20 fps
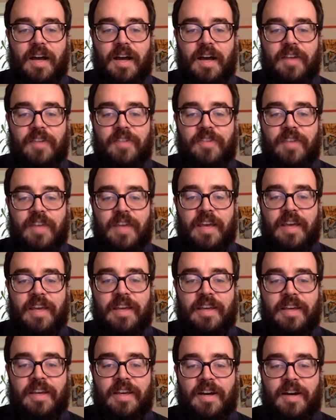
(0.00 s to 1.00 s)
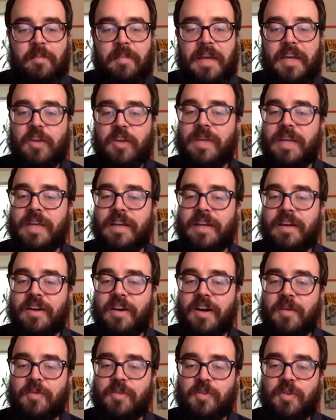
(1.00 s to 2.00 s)
I say uh, make unique
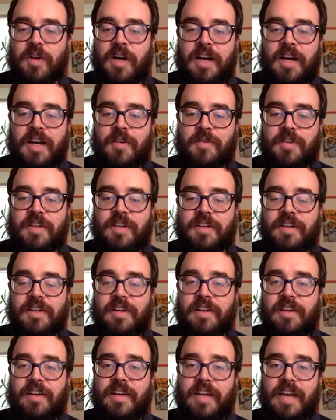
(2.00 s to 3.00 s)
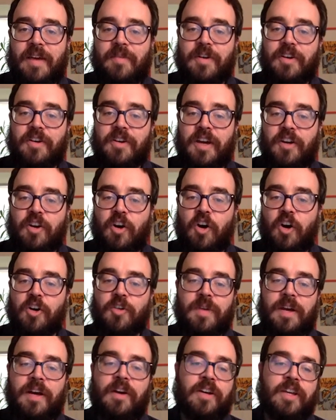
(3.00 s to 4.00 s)
of derived, and I have a, an
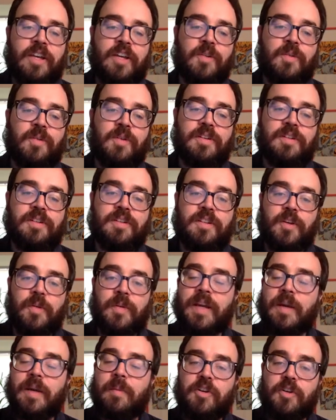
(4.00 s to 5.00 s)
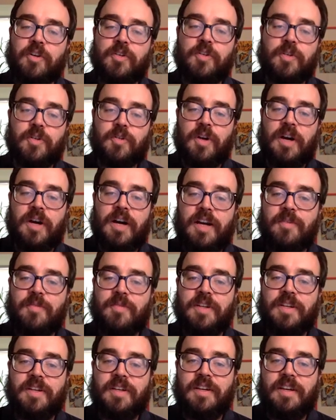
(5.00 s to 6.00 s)
R value, unique_ptr to
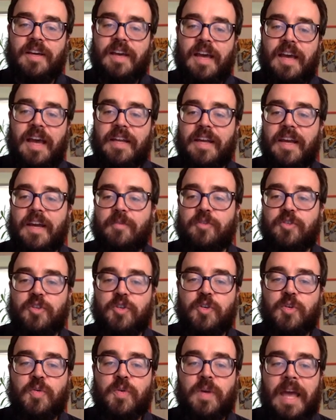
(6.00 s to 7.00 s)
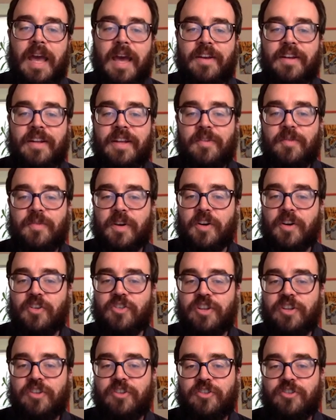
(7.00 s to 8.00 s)
derived, and I have two candidate
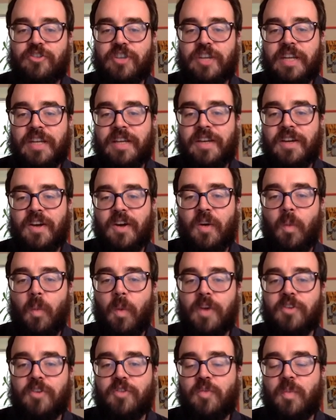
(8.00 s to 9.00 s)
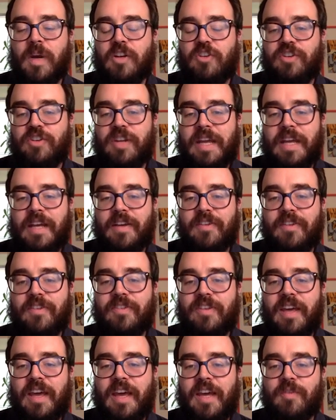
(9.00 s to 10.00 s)
functions G, one of which
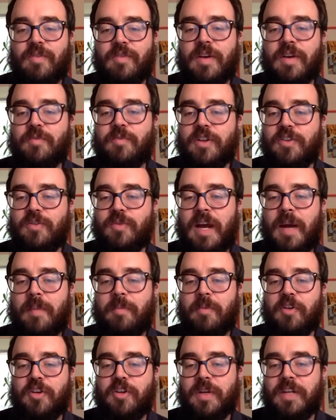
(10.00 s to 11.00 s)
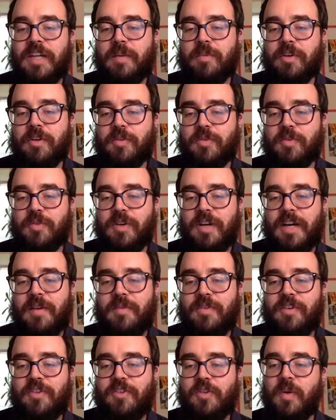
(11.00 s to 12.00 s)
takes a reference wrapper to unique_ptr of
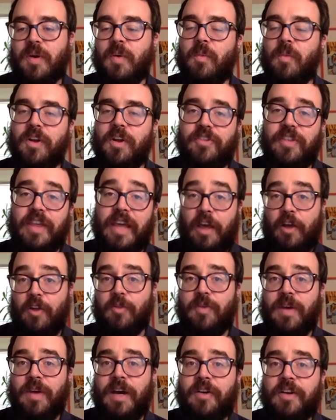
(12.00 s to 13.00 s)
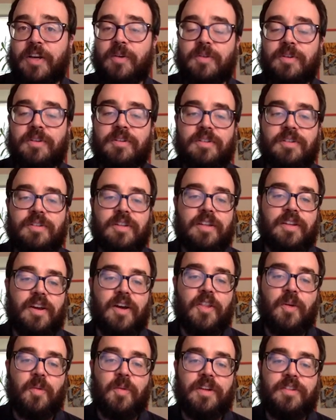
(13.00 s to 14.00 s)
derived, so it wants the L value, and
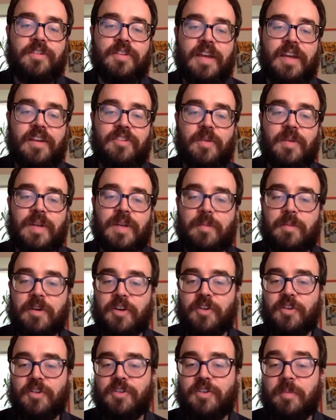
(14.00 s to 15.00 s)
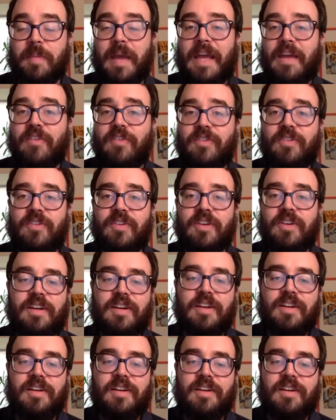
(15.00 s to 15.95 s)
the other one takes a unique_ptr to base.